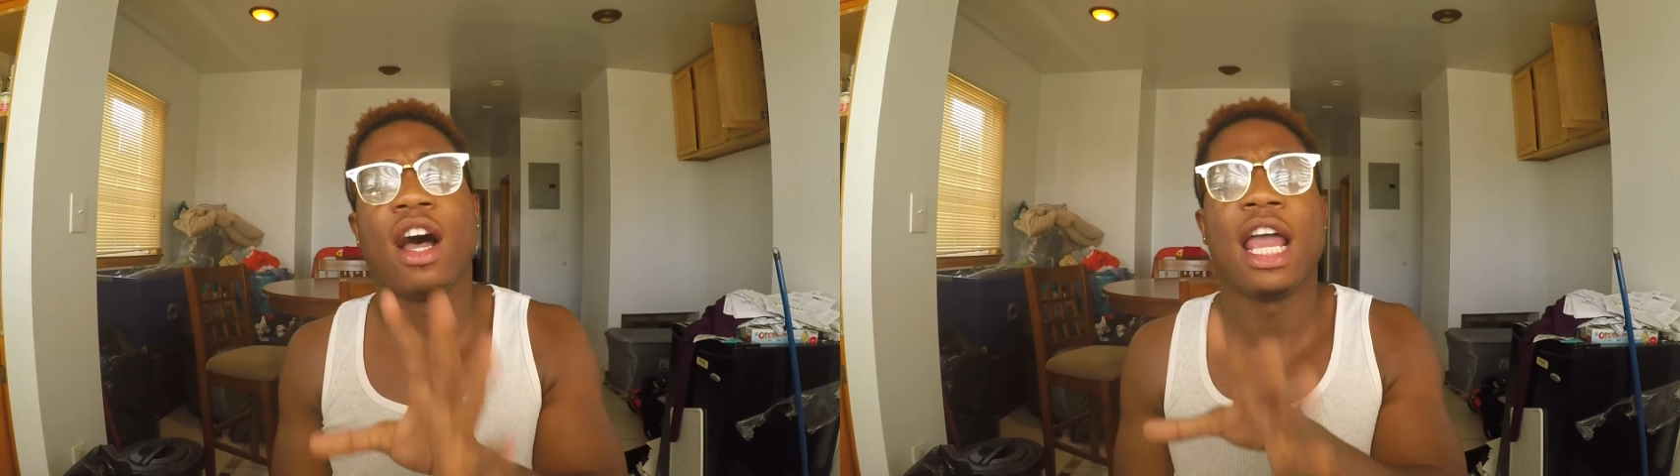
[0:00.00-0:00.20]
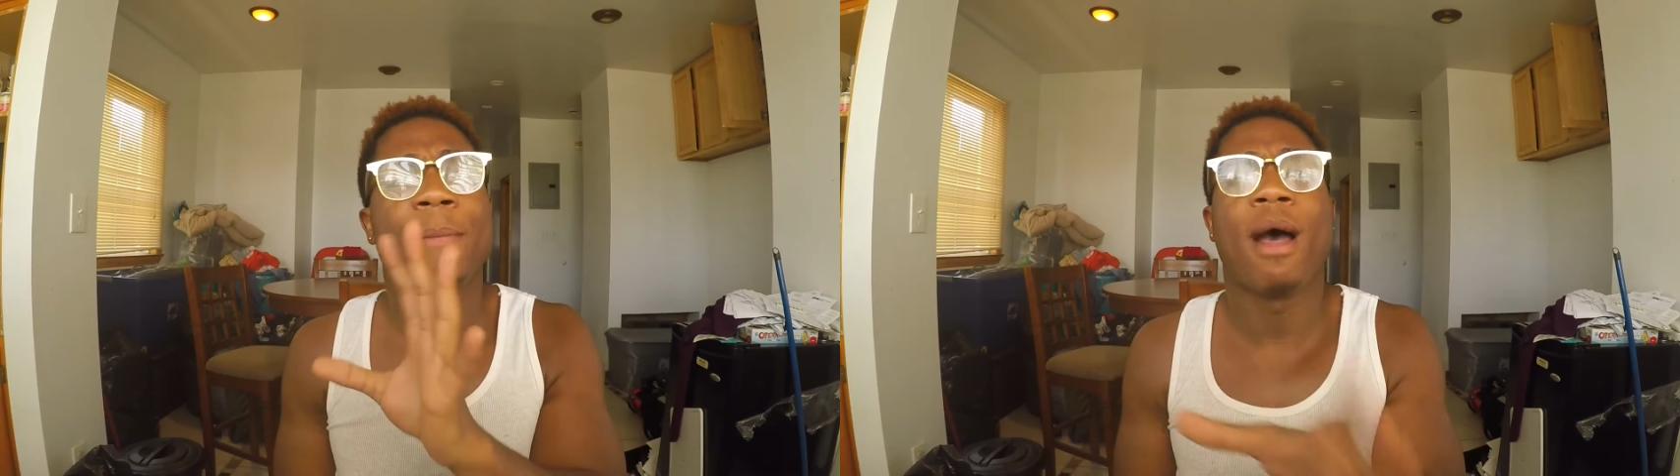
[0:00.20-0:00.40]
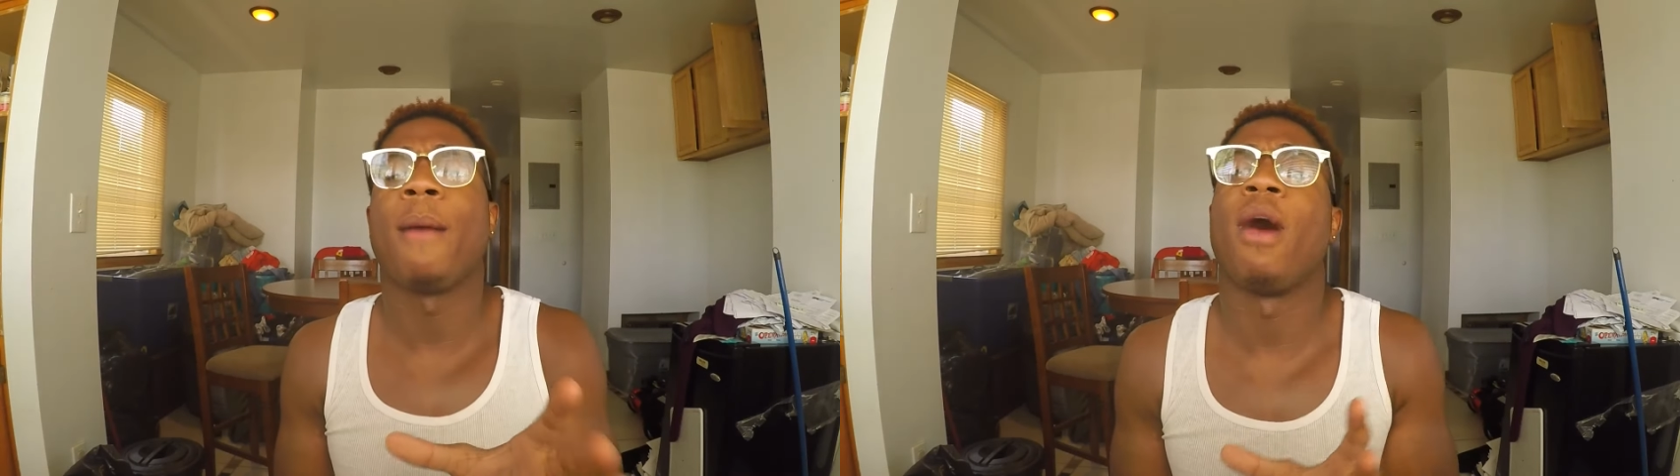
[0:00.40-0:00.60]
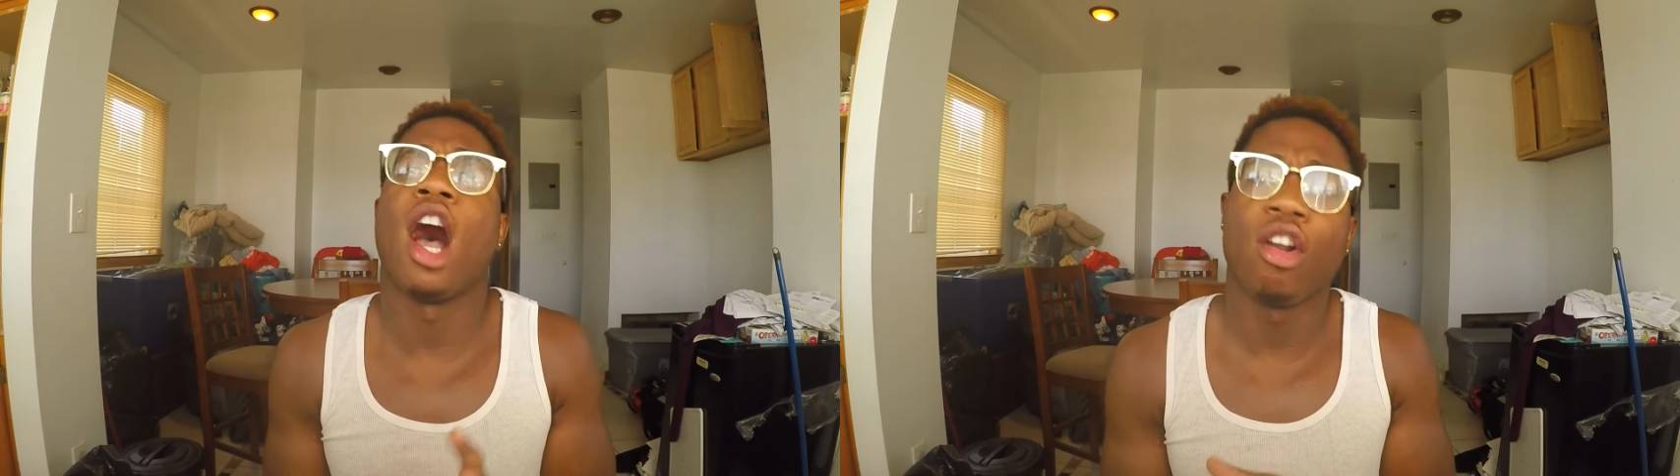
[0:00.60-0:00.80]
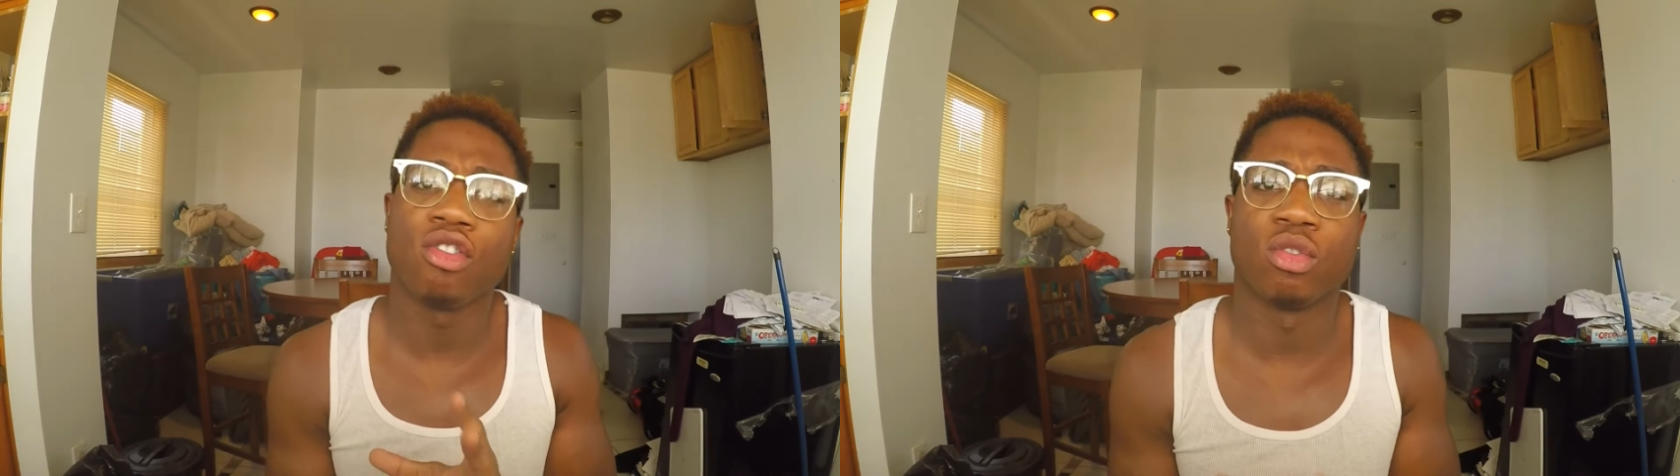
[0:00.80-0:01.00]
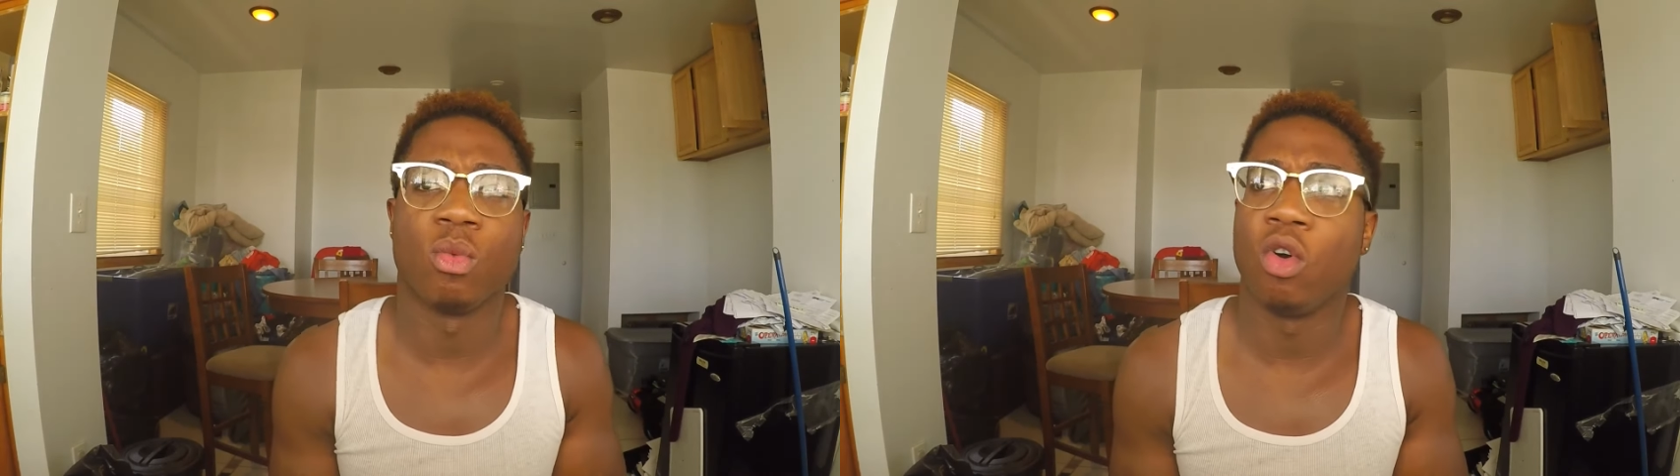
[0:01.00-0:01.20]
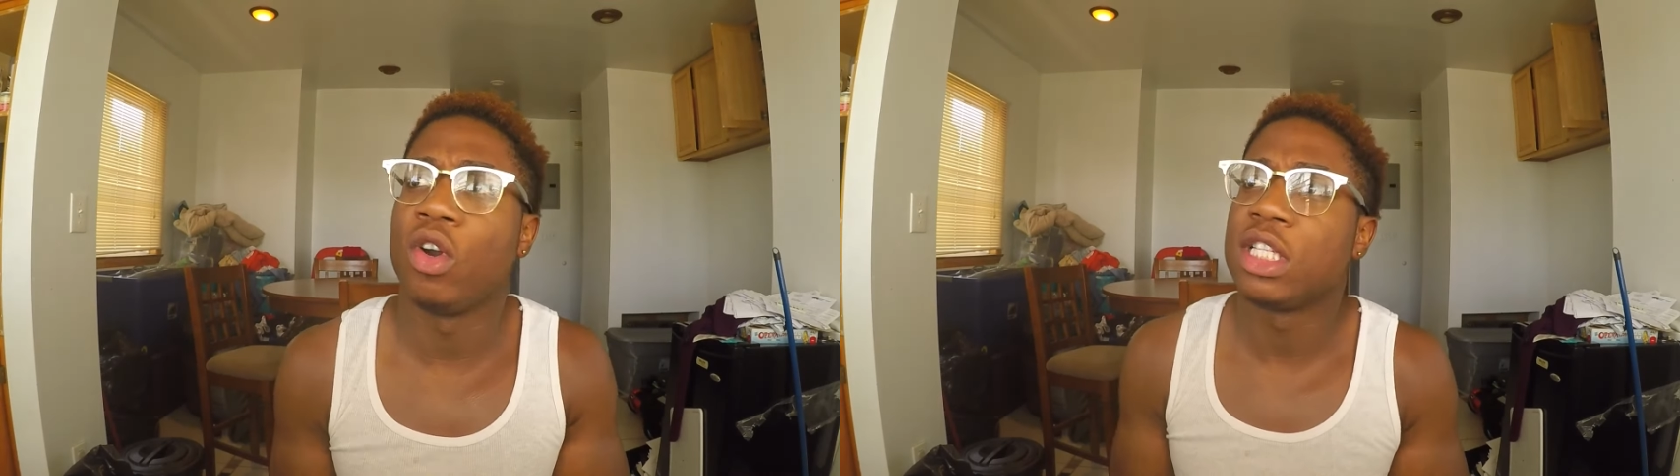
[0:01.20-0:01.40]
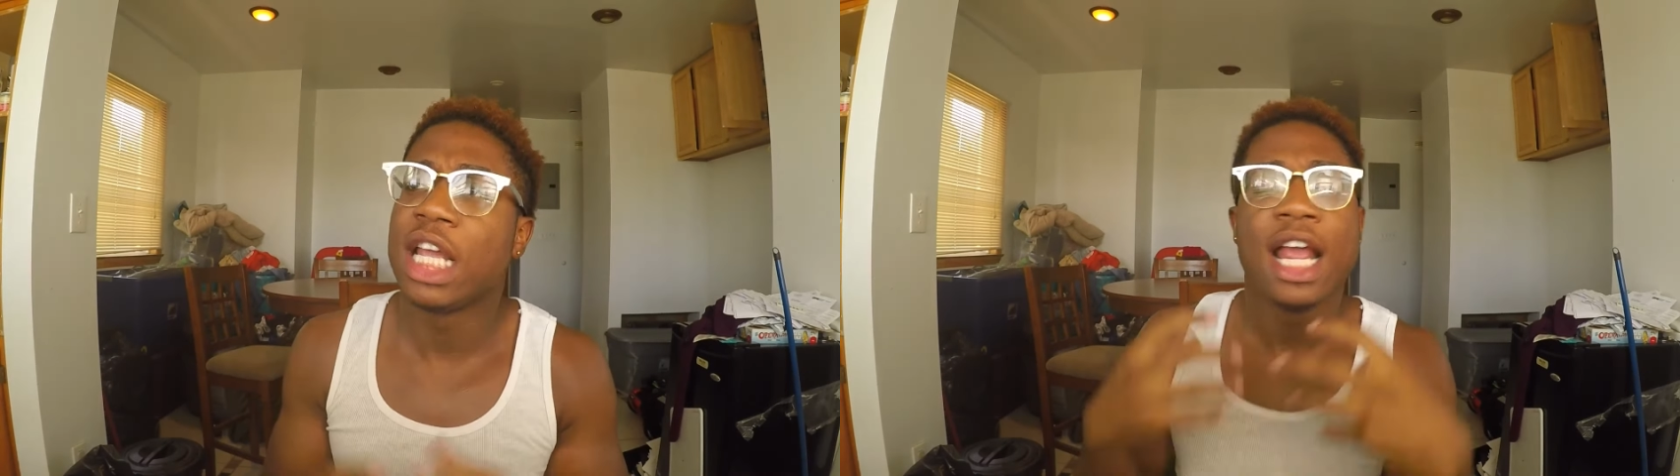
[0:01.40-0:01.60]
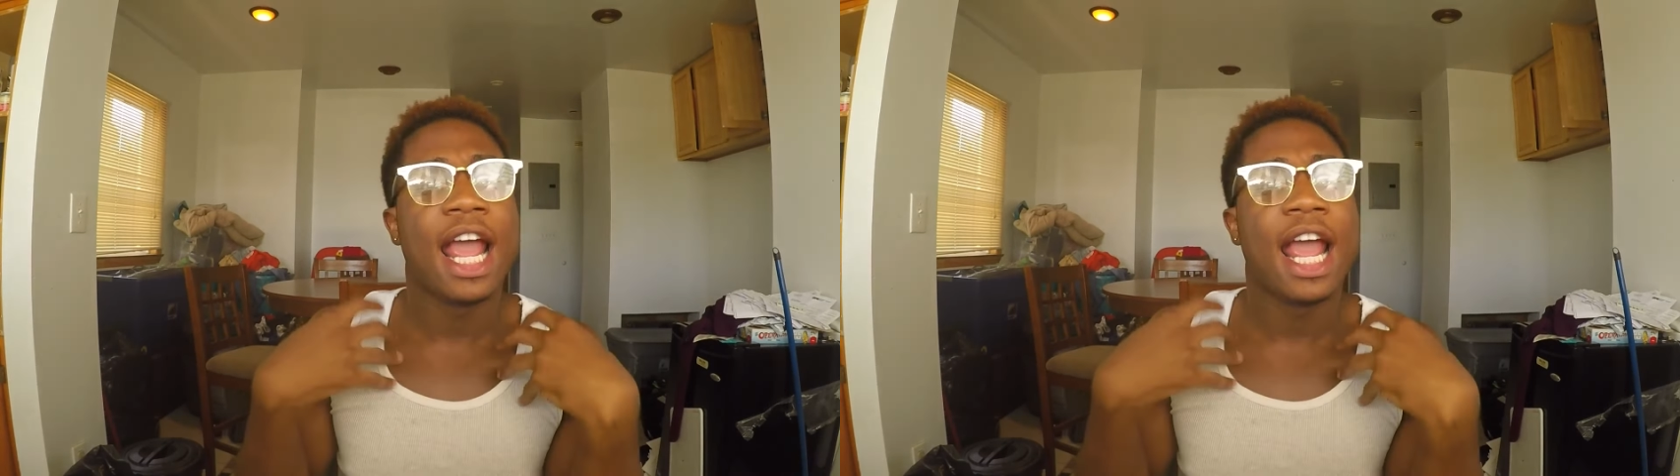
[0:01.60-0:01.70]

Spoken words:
Hip Hop Honors Awards,